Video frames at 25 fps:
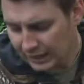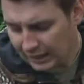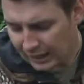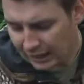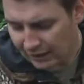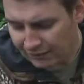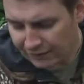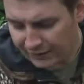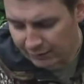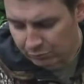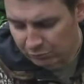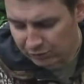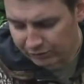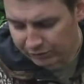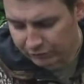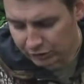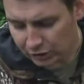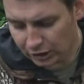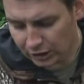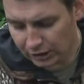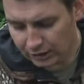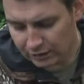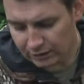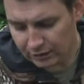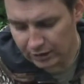And then we've
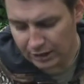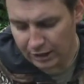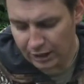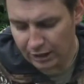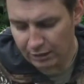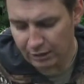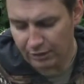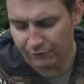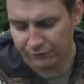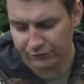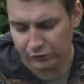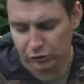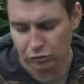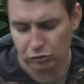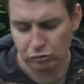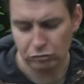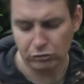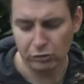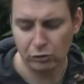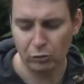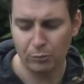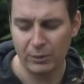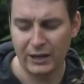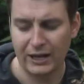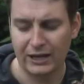got uh, a few
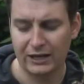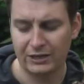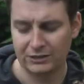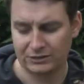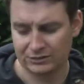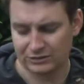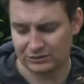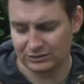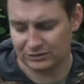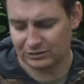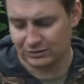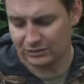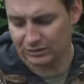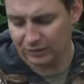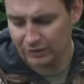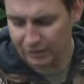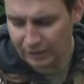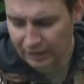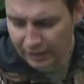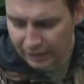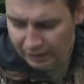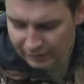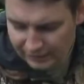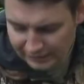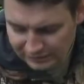krill pellets.
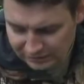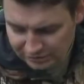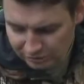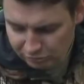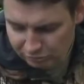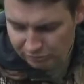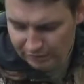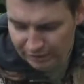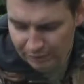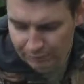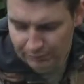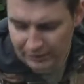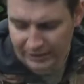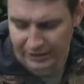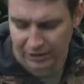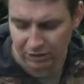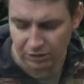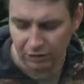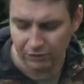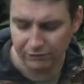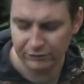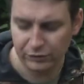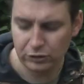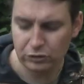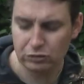Uh, that's the ground bait. I've
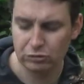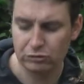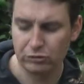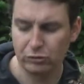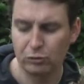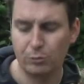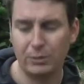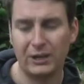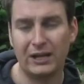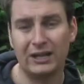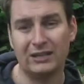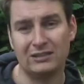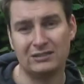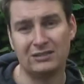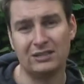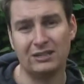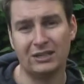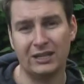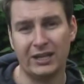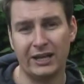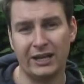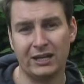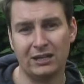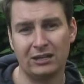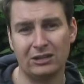got a few krill pellets
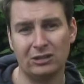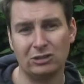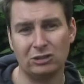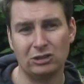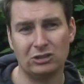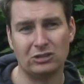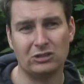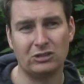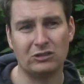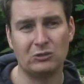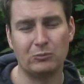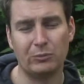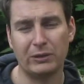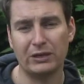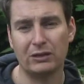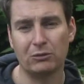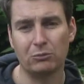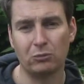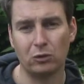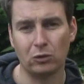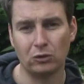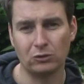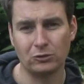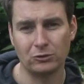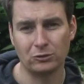in there, just as bigger
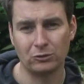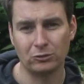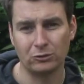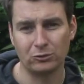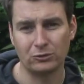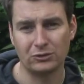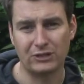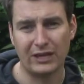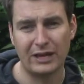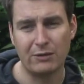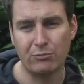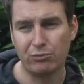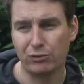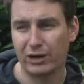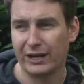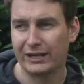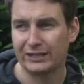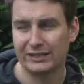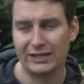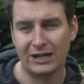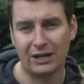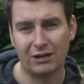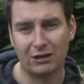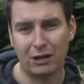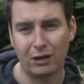morsels. They break
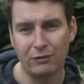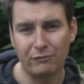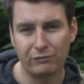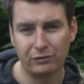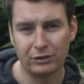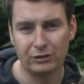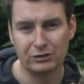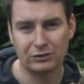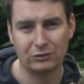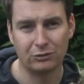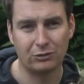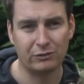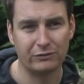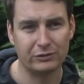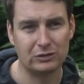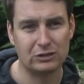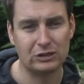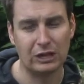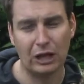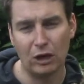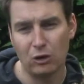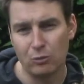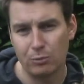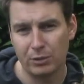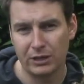down over a sort of a
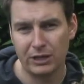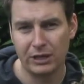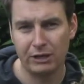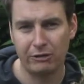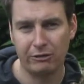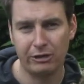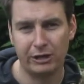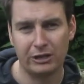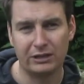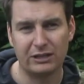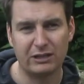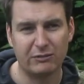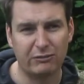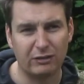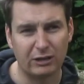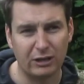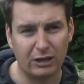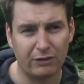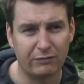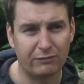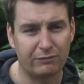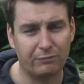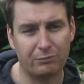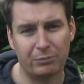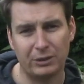slow period, giving
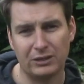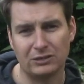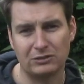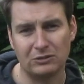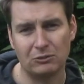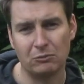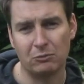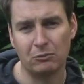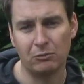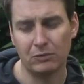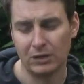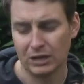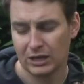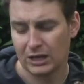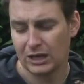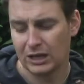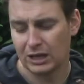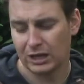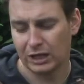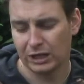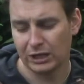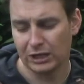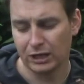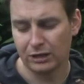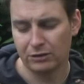off bits and,
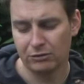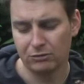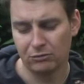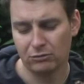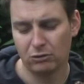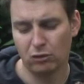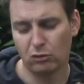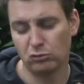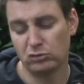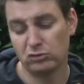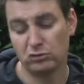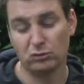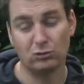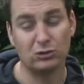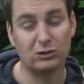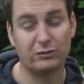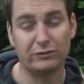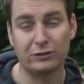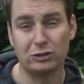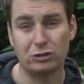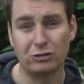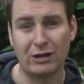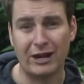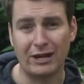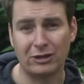you know, all sorts of
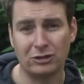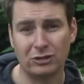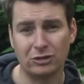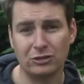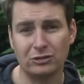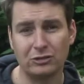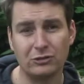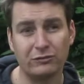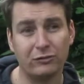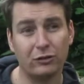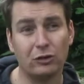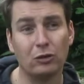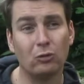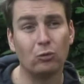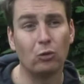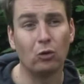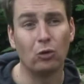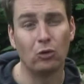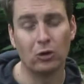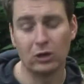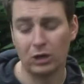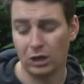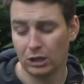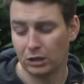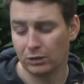attractions through the
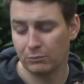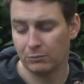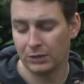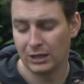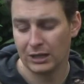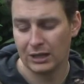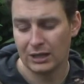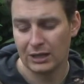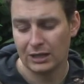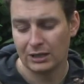water column.